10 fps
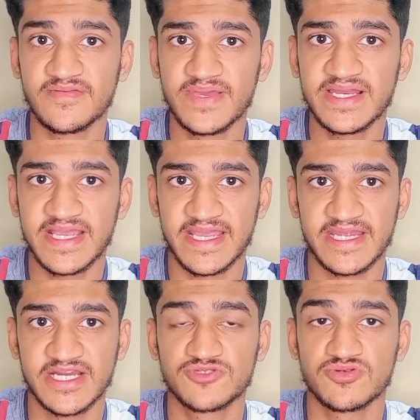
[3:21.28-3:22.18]
repel
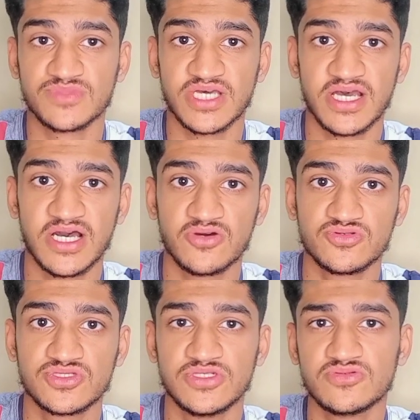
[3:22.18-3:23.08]
ants from the
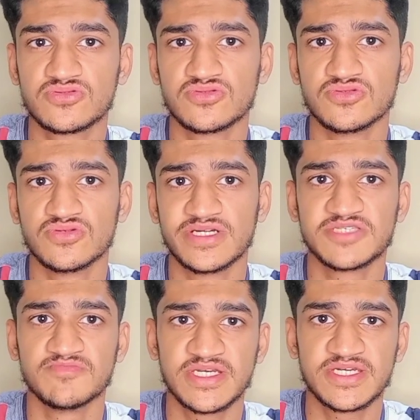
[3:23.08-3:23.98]
house due to
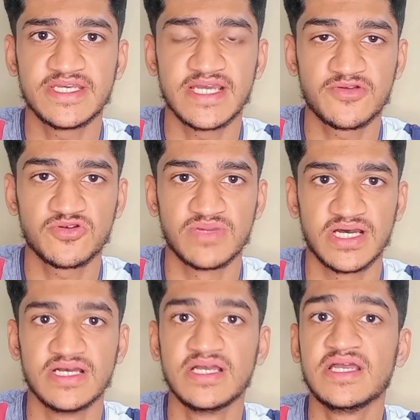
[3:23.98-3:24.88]
its minty
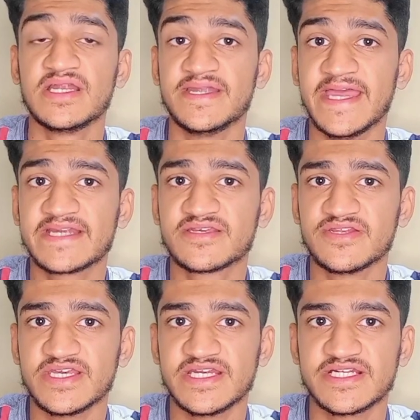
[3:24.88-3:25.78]
aroma that
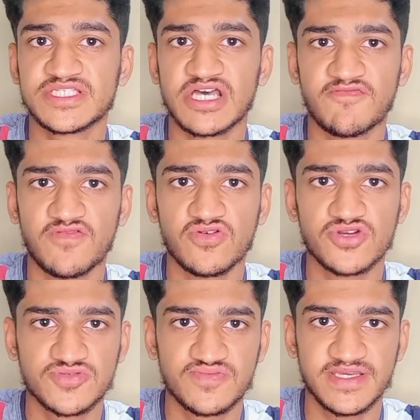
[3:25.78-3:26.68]
creates a
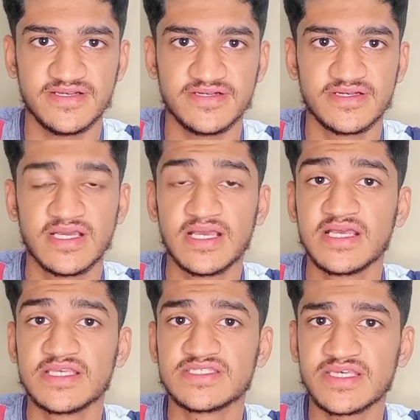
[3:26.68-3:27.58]
force field.
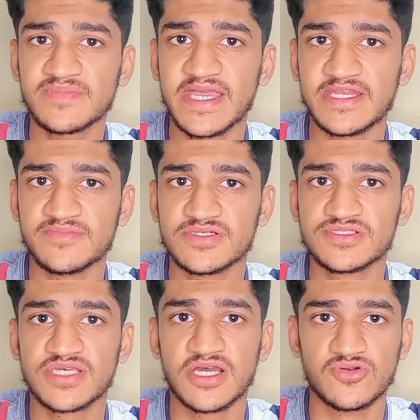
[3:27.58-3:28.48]
Some
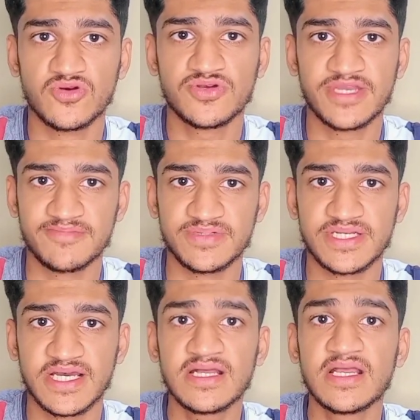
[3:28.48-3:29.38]
animals adore
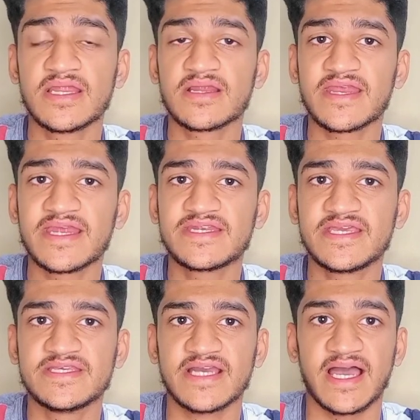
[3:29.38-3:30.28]
Nepeta
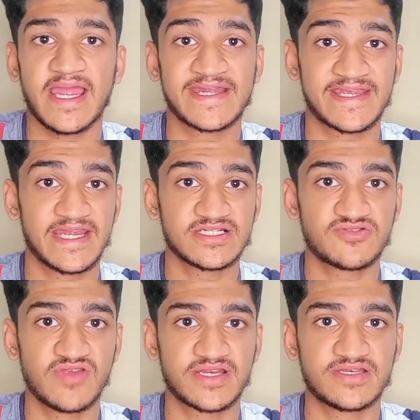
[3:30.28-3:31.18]
criteria and get
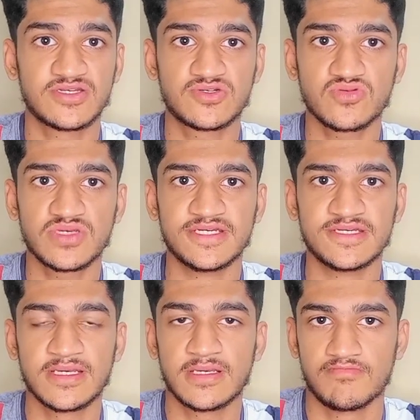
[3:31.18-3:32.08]
attracted to
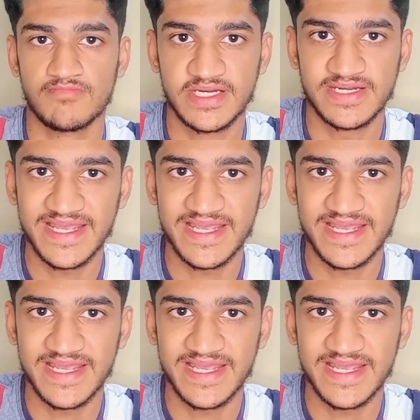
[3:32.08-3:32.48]
it, but